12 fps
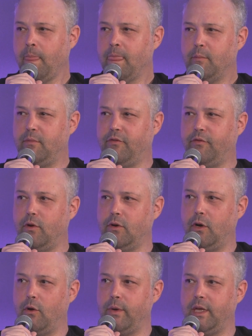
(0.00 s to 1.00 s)
before
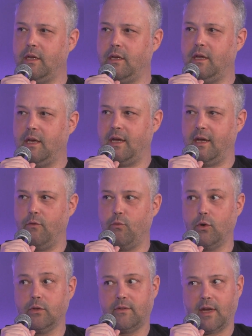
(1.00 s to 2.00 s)
knowing
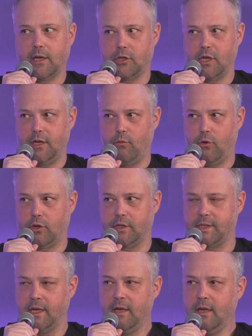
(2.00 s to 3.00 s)
what actually
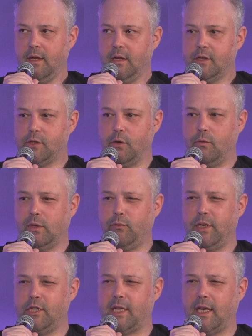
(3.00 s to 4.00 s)
works. So what
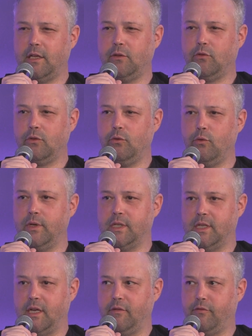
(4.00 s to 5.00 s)
we decided to do is
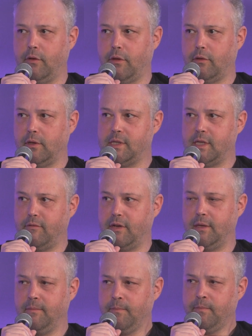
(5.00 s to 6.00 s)

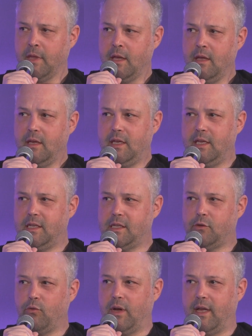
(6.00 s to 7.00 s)
4337 is
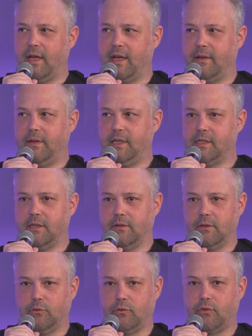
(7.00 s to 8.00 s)

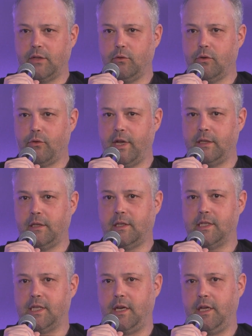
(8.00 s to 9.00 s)
to try to create it
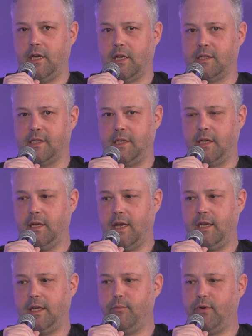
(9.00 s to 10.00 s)
as an ERC
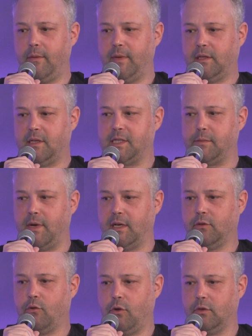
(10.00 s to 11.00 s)
and implement a
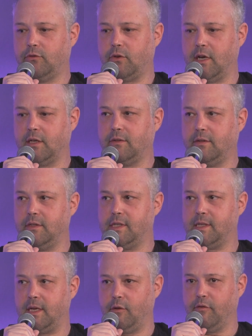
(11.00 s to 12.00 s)
smart contract
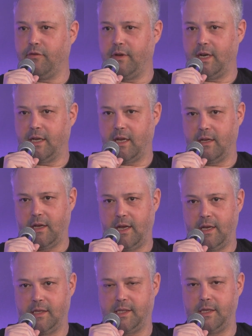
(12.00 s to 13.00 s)
instead of like
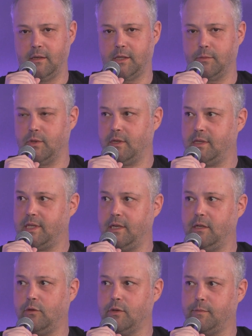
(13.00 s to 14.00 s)
a
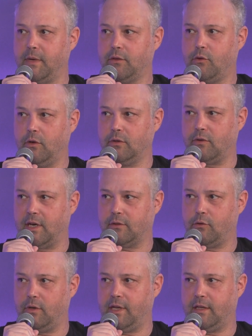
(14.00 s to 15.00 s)
singleton smart contract
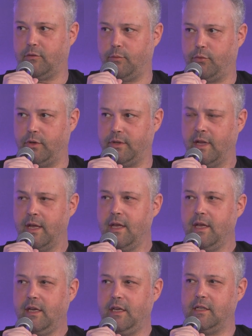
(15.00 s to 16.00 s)
called entry point,
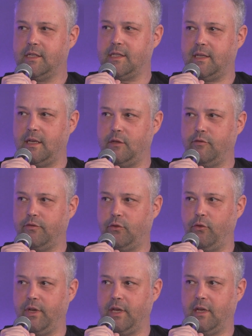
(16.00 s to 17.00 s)
instead of
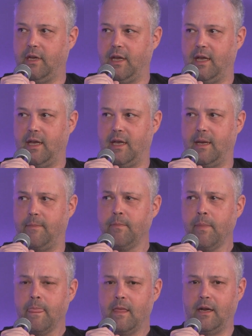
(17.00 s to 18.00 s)
doing a
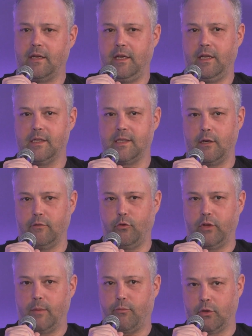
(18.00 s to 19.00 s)

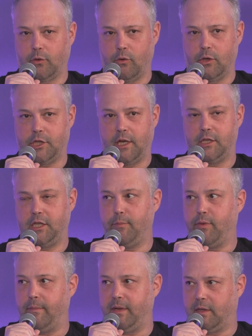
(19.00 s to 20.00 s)
protocol change.
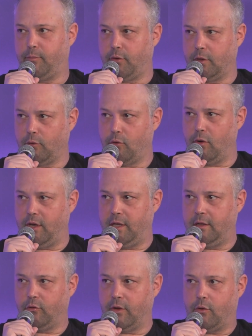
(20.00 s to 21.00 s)
Implement the protocol
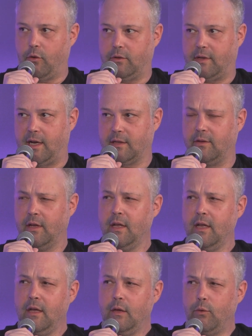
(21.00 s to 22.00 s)
into a contract,
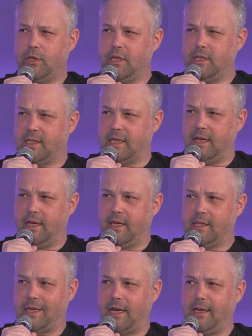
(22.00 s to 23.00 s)
which is
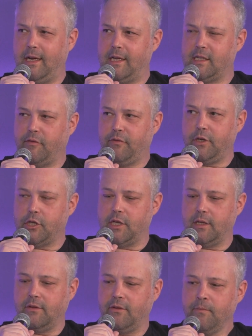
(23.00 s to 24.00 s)
slightly less
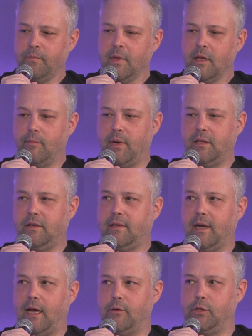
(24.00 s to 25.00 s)
efficient, but it
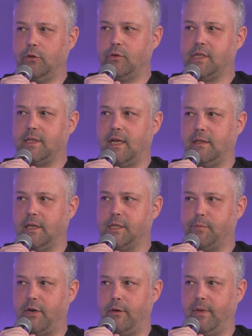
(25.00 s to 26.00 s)
allows you to start
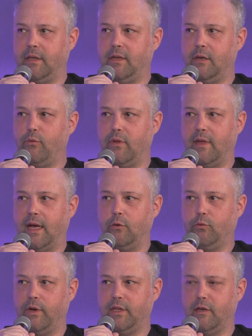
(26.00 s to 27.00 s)
experimenting
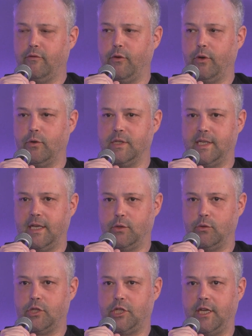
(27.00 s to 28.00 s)
without waiting for a
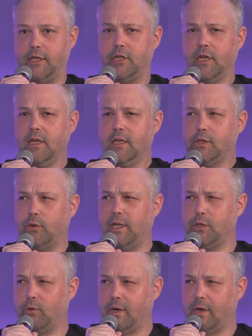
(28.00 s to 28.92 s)
consensus change. So that's what